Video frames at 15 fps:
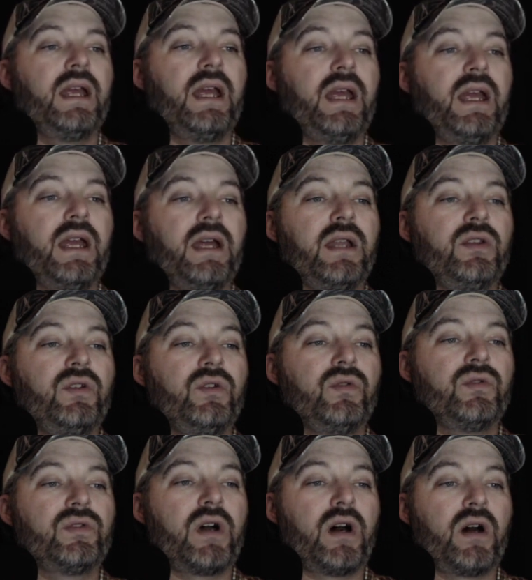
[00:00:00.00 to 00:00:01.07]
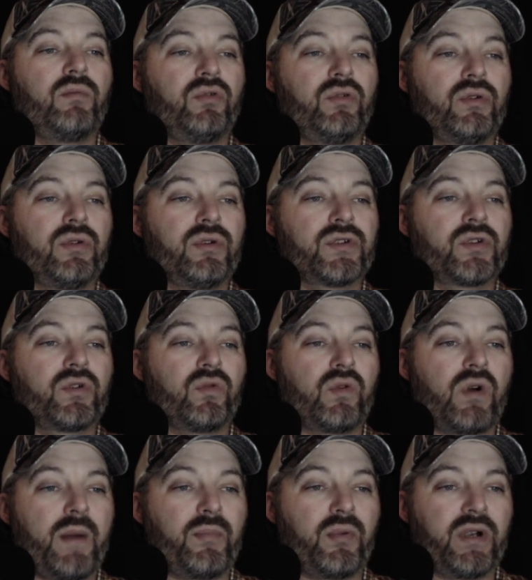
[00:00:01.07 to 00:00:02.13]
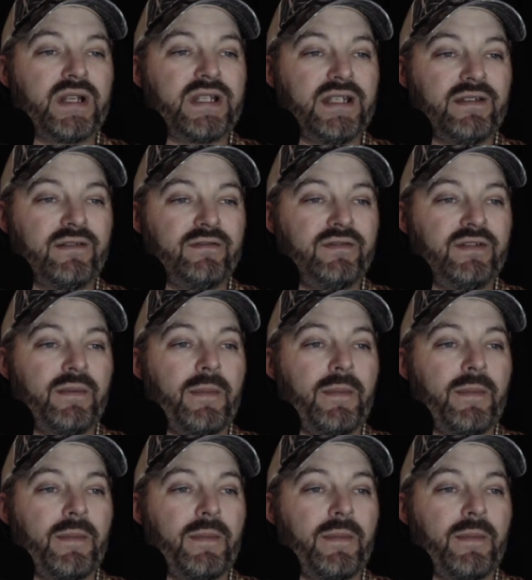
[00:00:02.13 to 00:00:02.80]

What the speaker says: and Utah Brewers Cooperative.